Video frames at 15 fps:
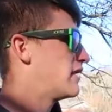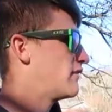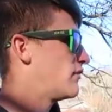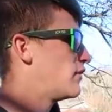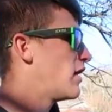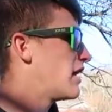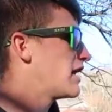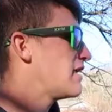And if
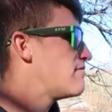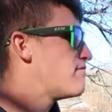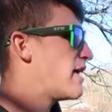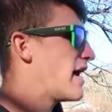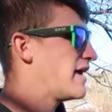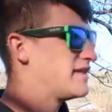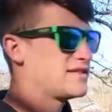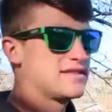you're not getting
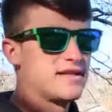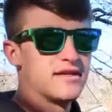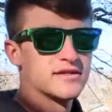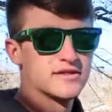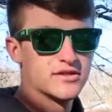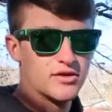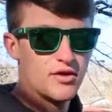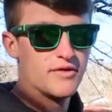bites,
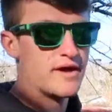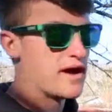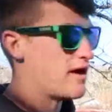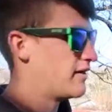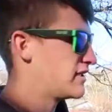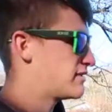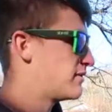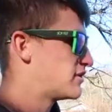slow
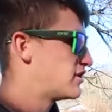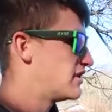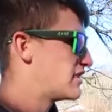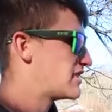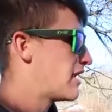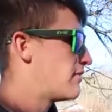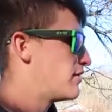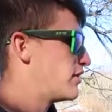down, especially
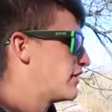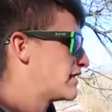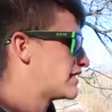this time of year.